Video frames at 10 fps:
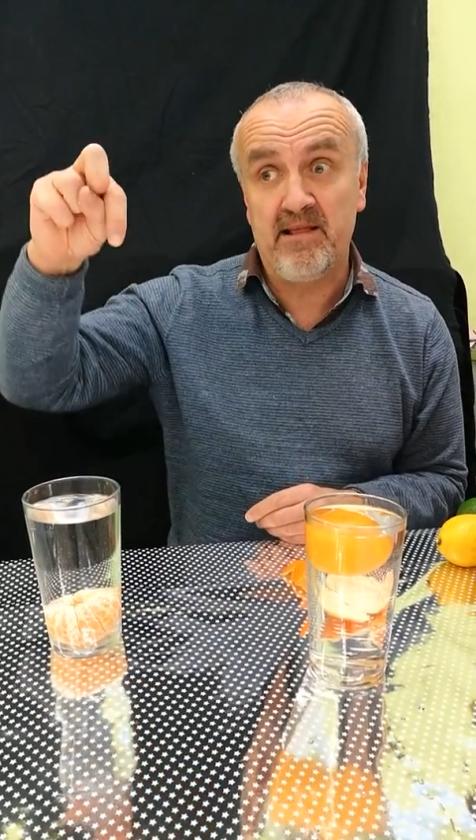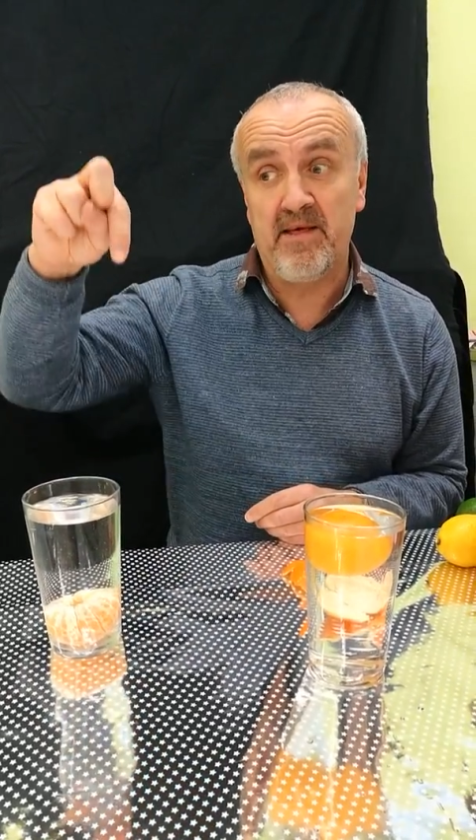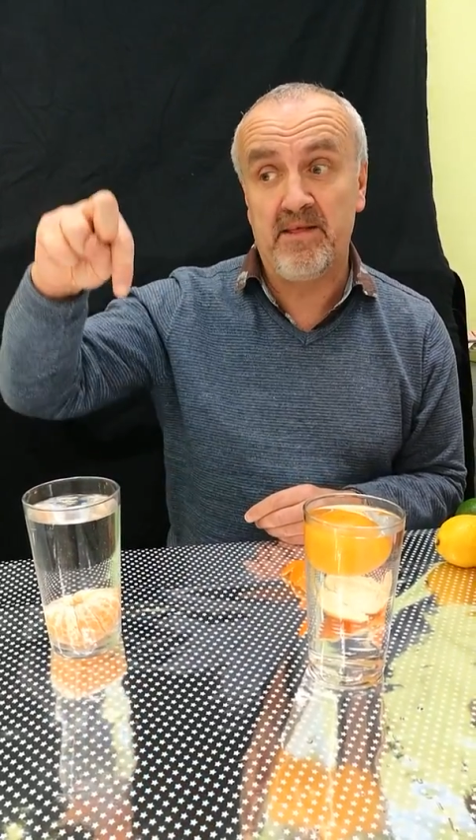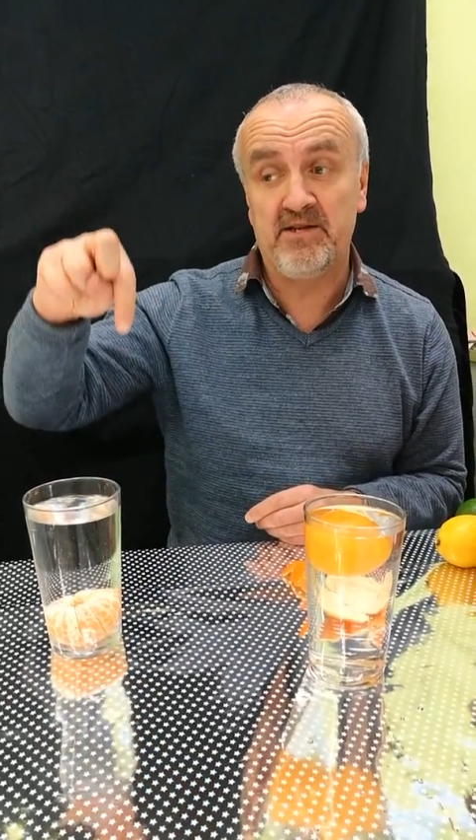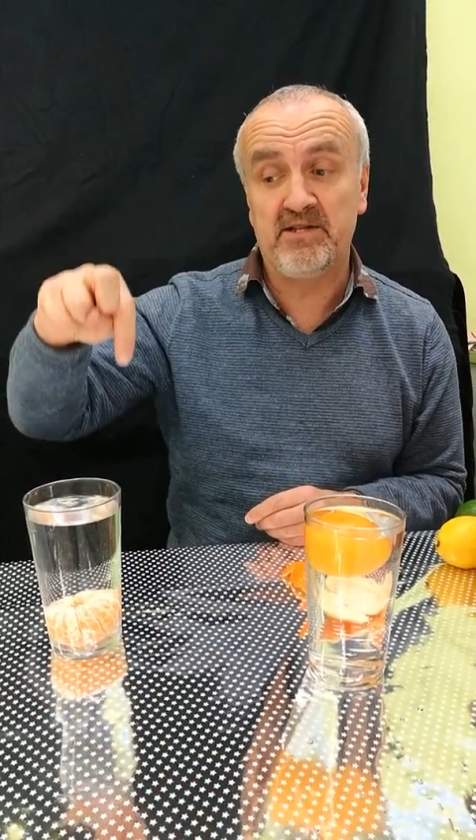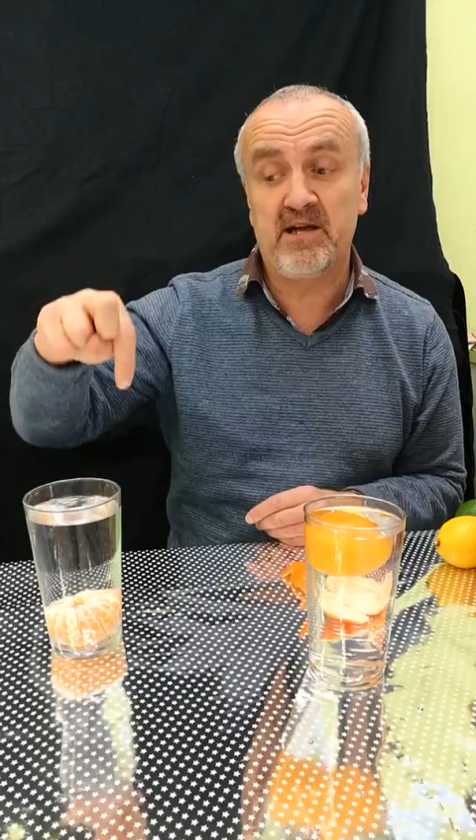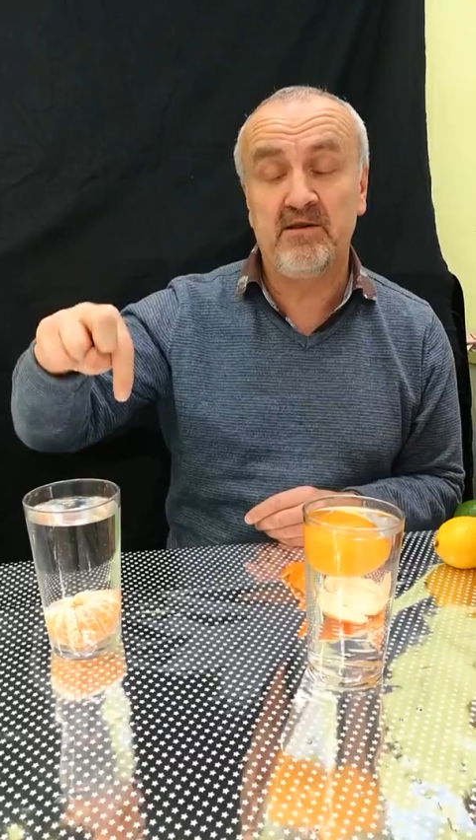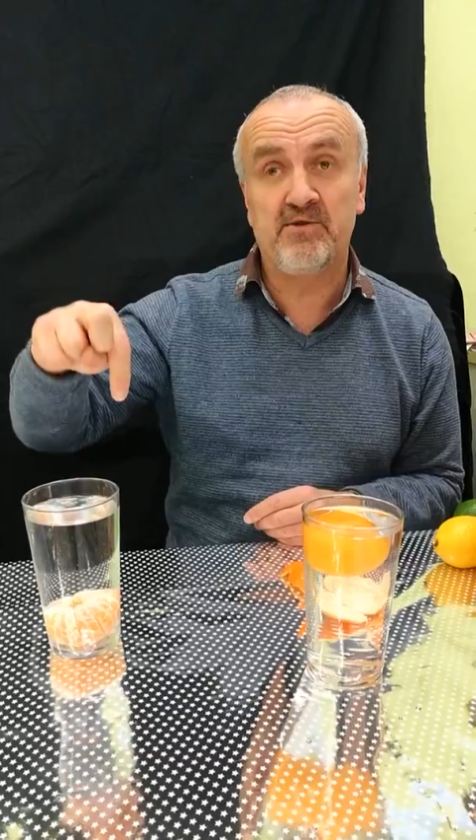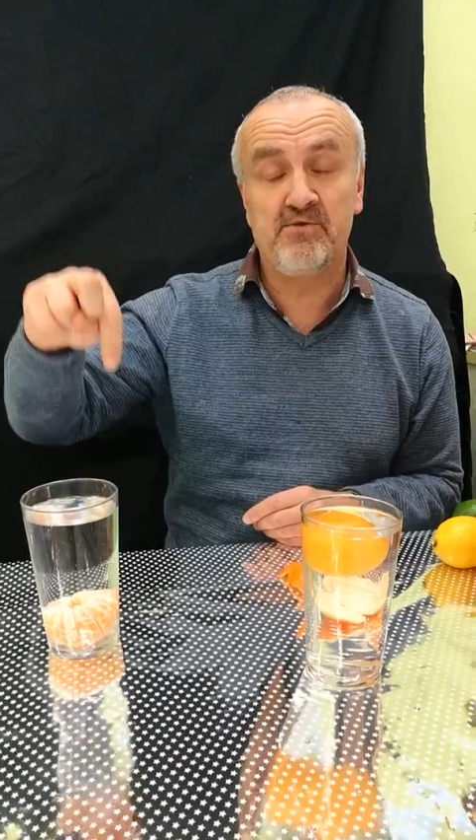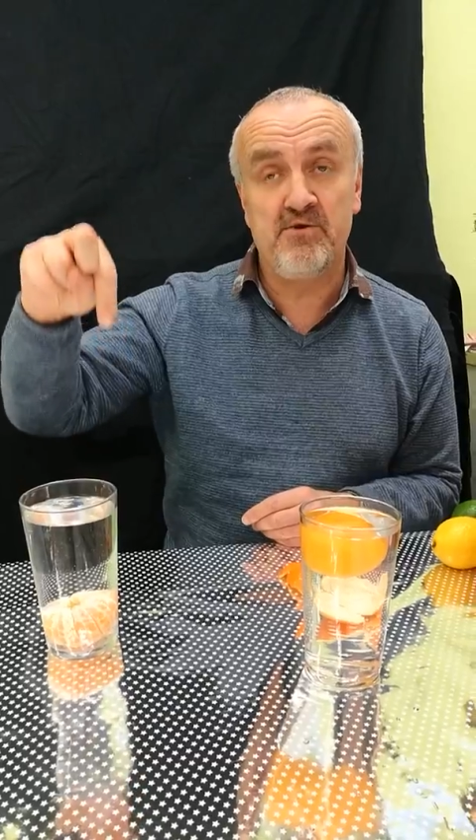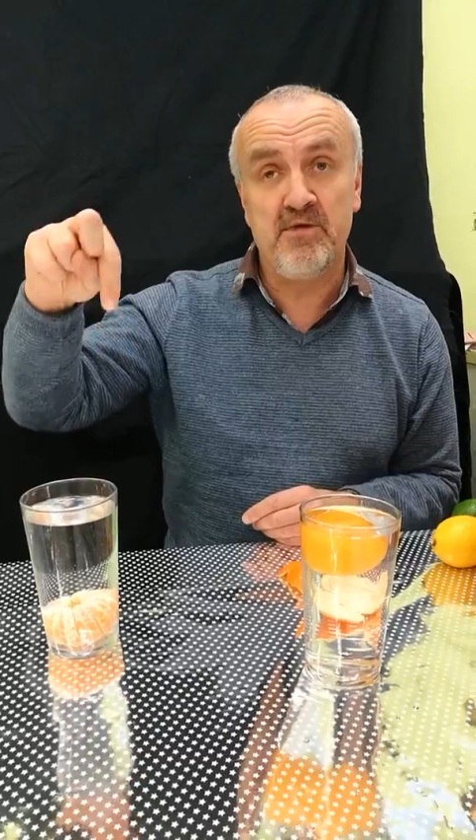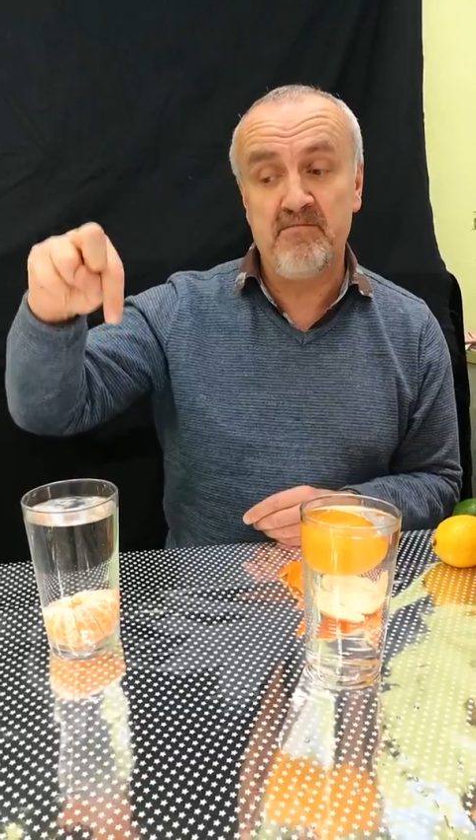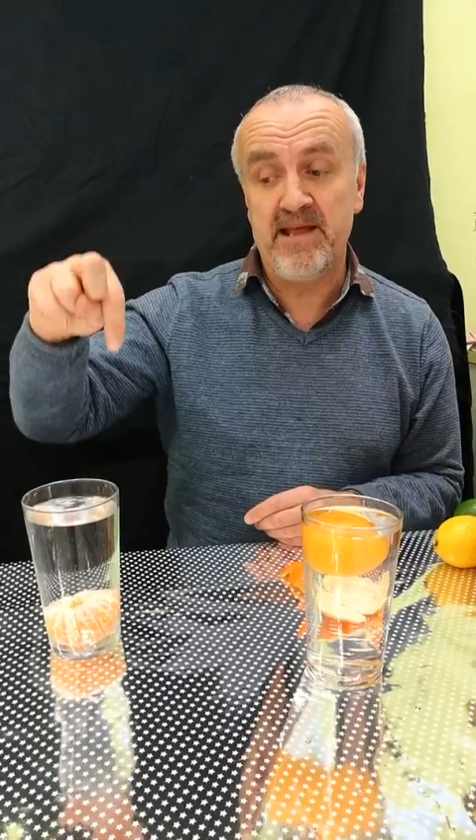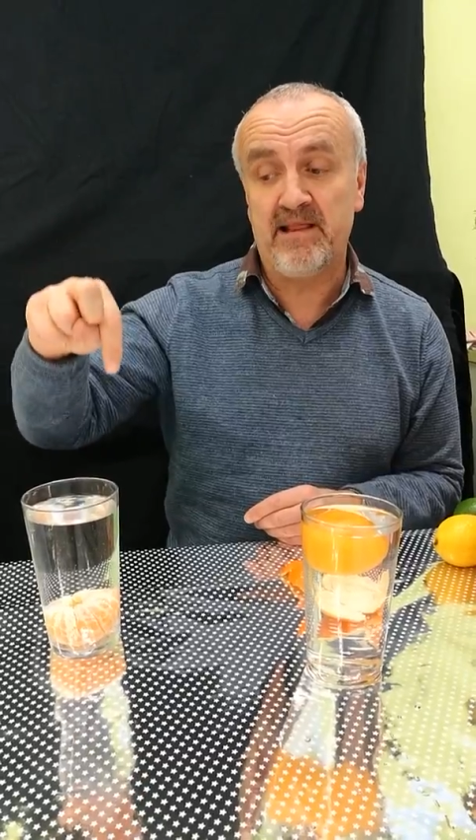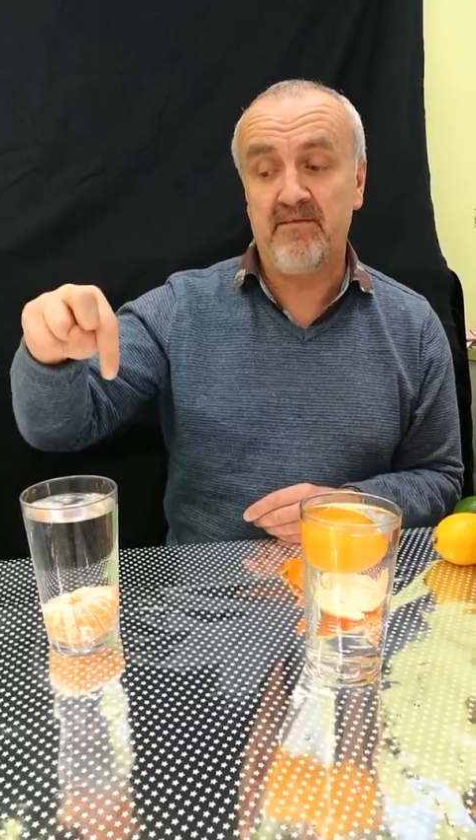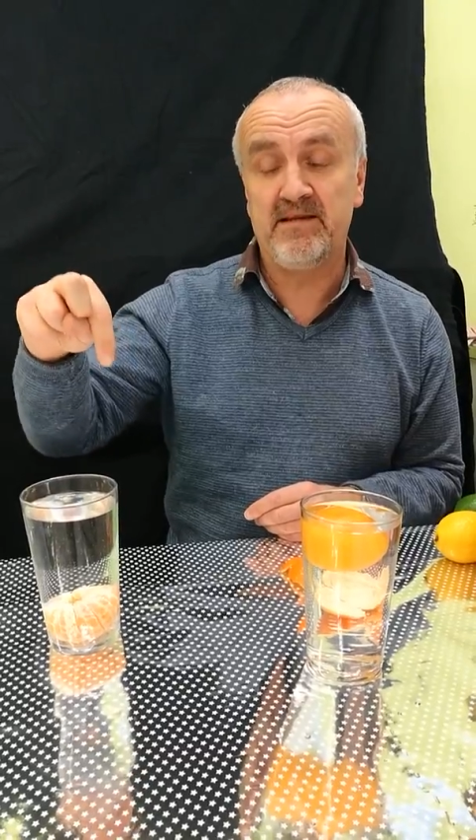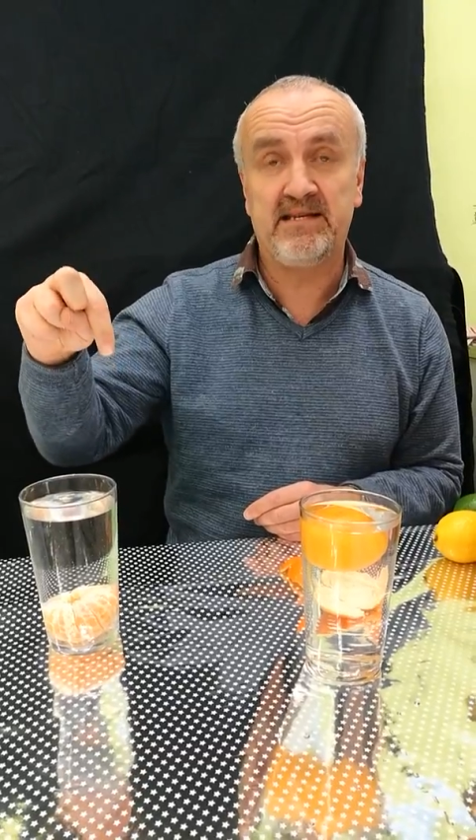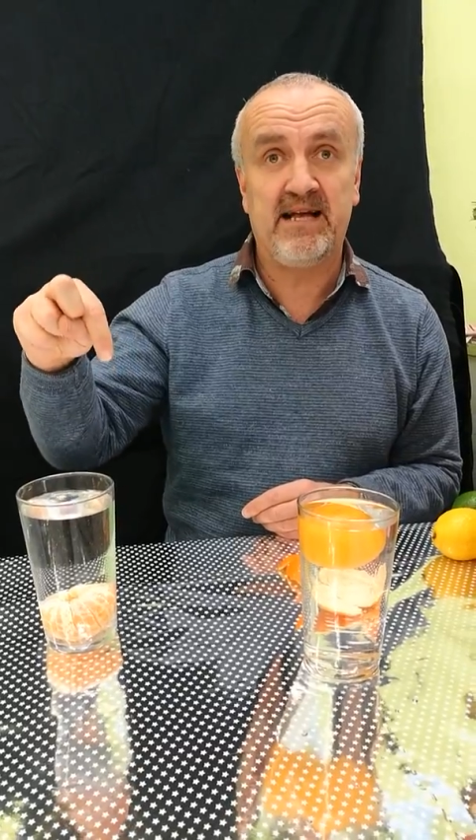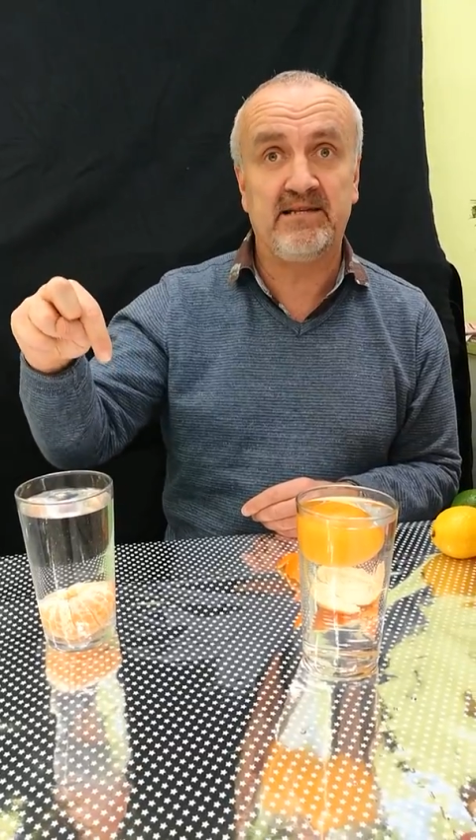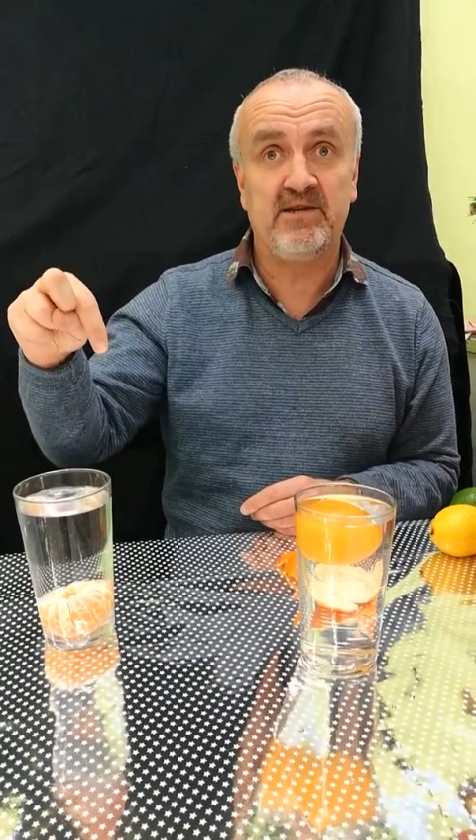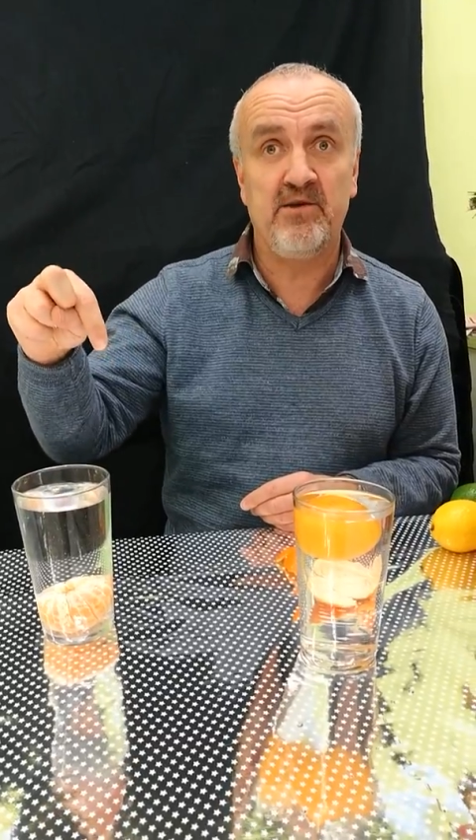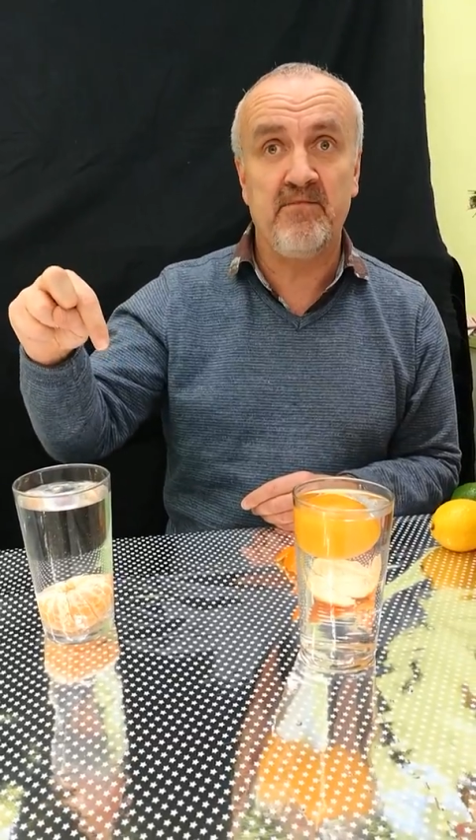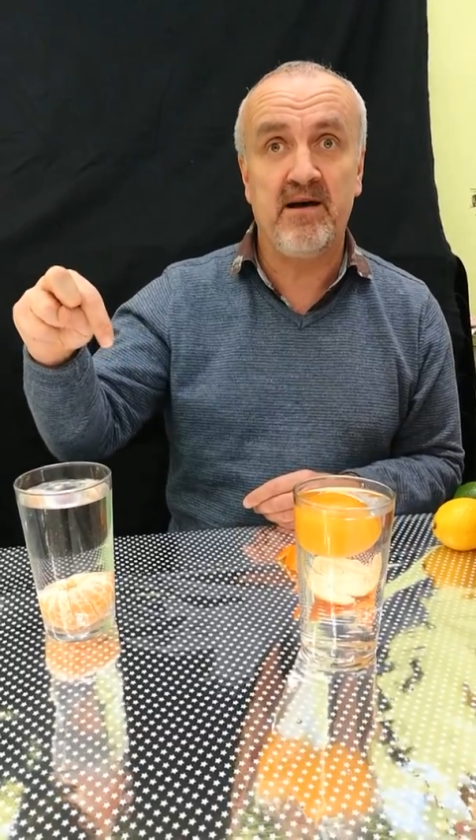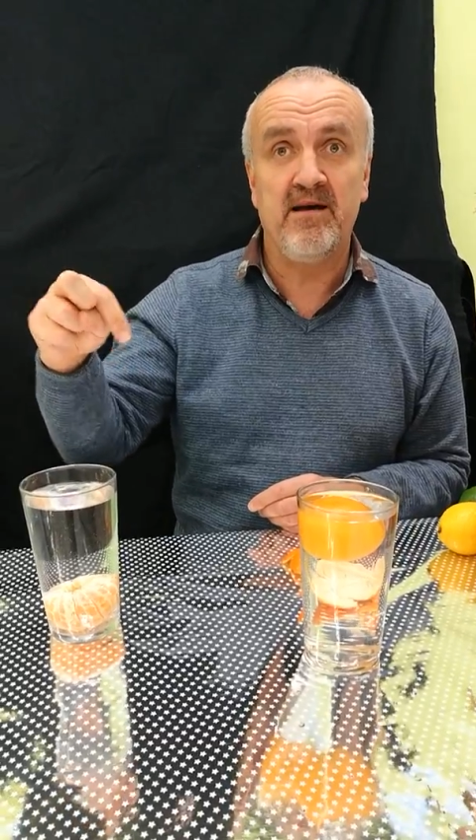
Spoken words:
It just goes through the middle of the Satsuma.